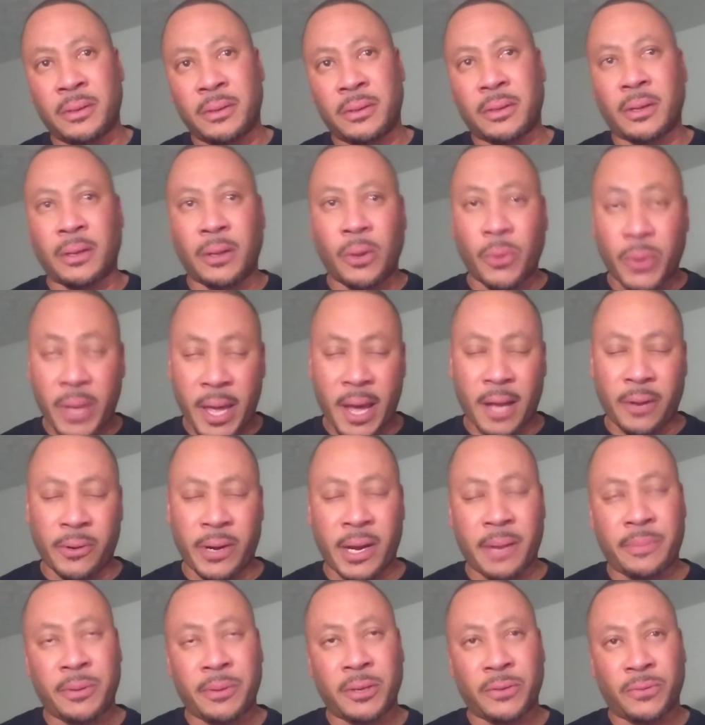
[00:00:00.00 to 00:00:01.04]
the low calorie
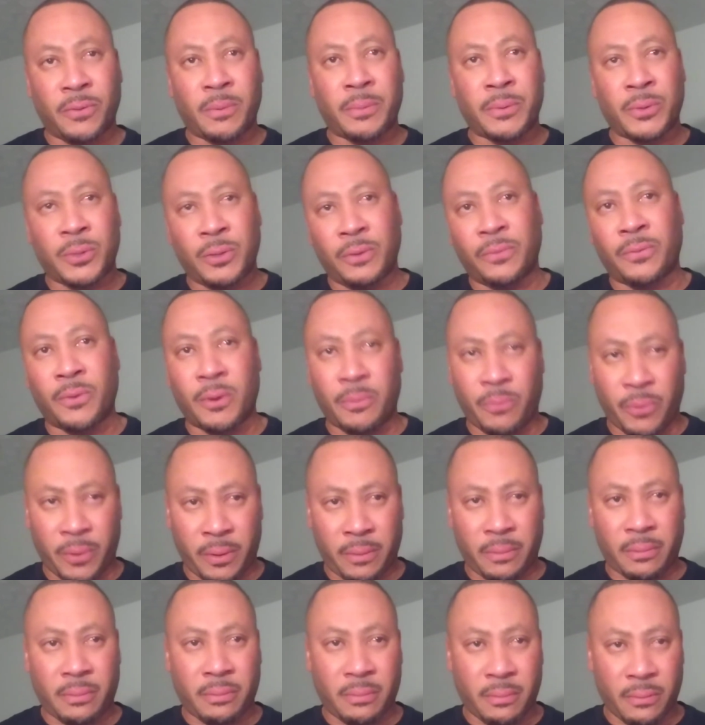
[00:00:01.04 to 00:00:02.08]
IPAs, 4.2,
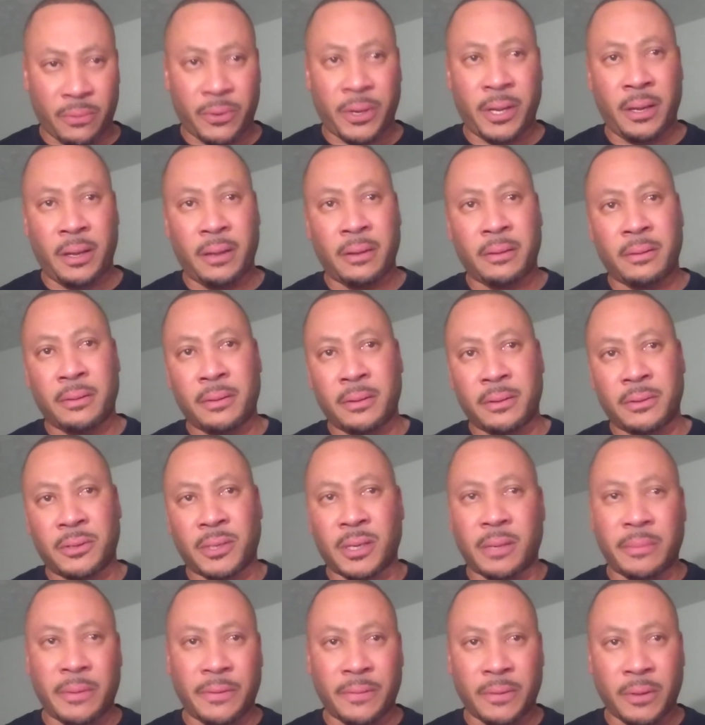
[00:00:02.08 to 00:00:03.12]
4.3,
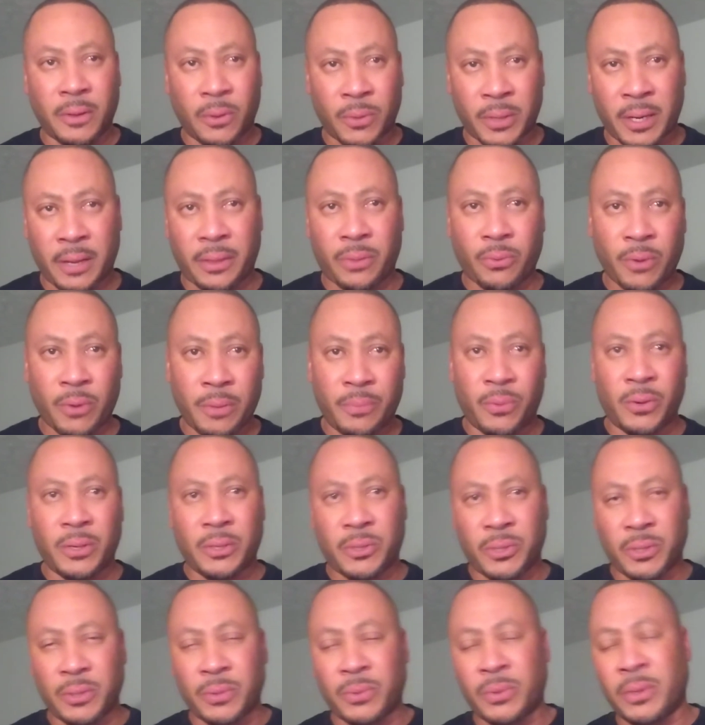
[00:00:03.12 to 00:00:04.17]
some even lower at
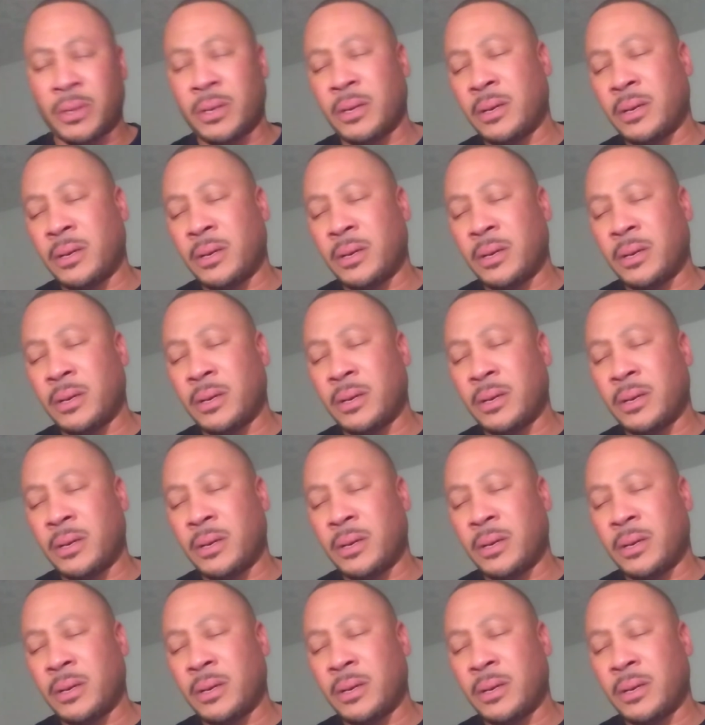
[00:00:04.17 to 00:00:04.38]
3.2